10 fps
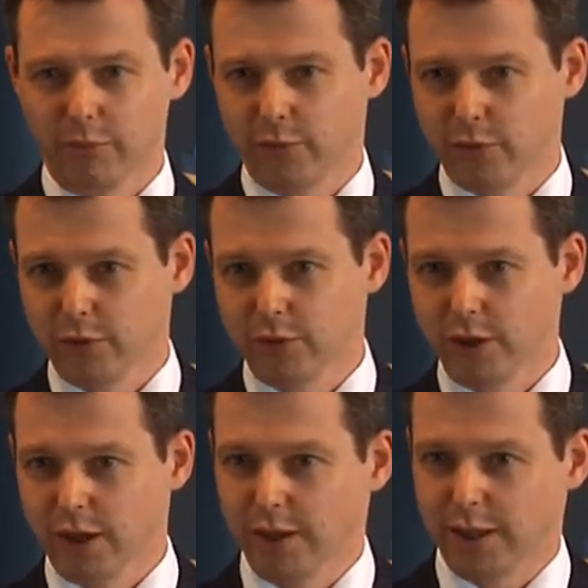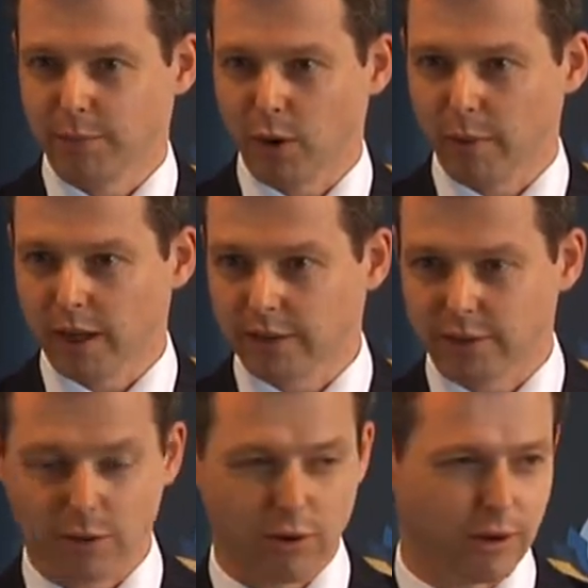future diplomats
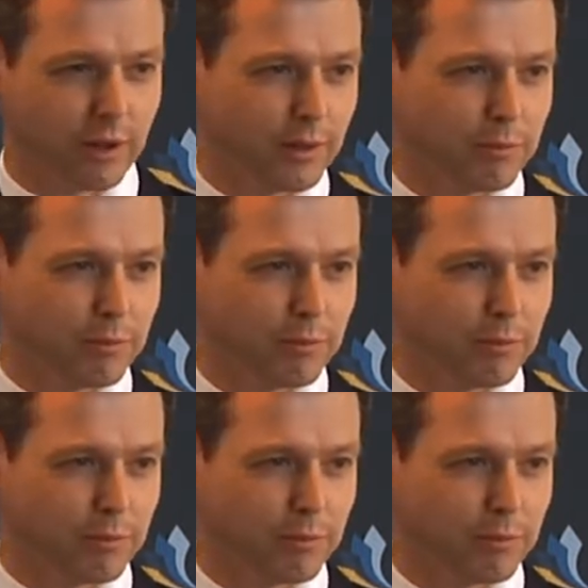or